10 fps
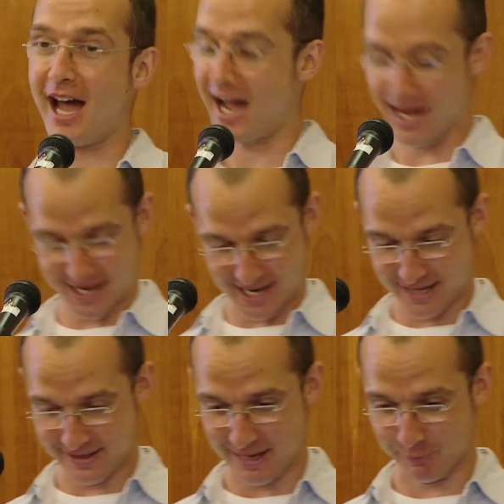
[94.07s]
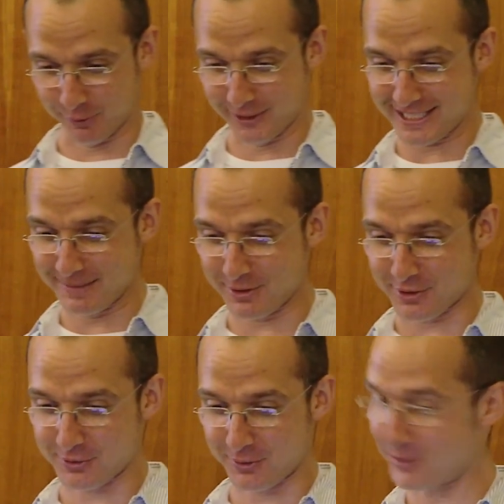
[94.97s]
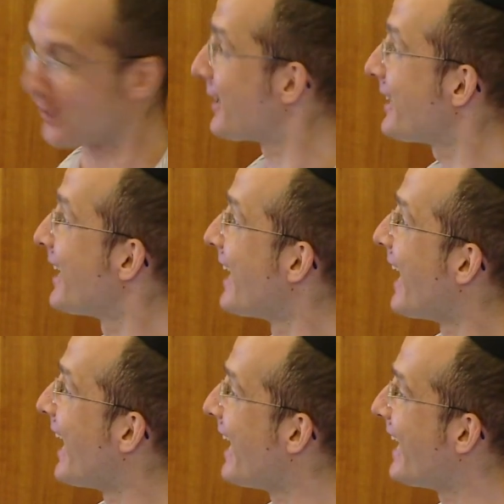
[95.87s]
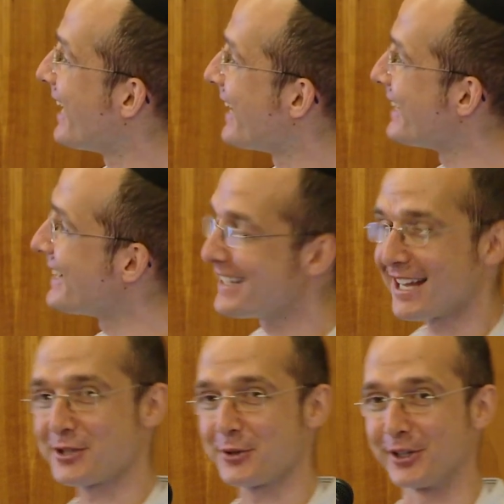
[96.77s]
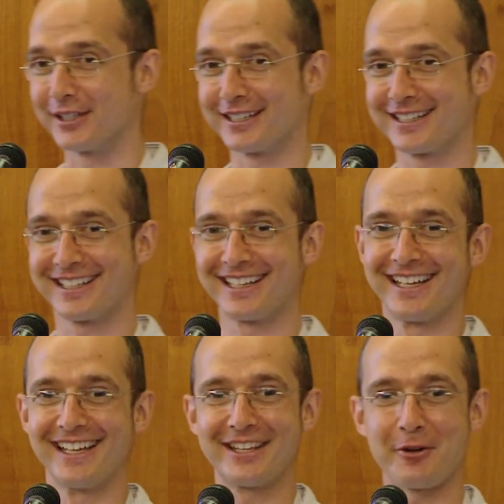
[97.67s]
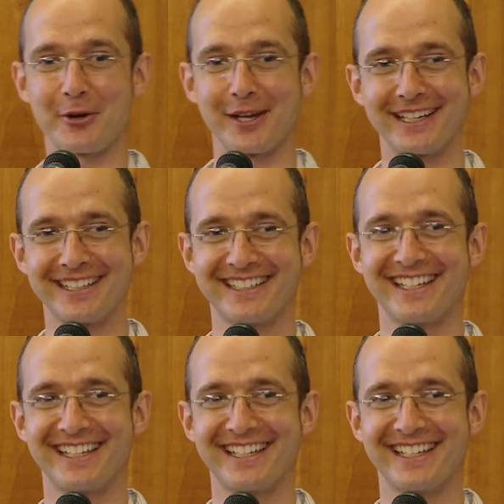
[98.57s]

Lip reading: And then we released them to the store, and not so good. They're okay.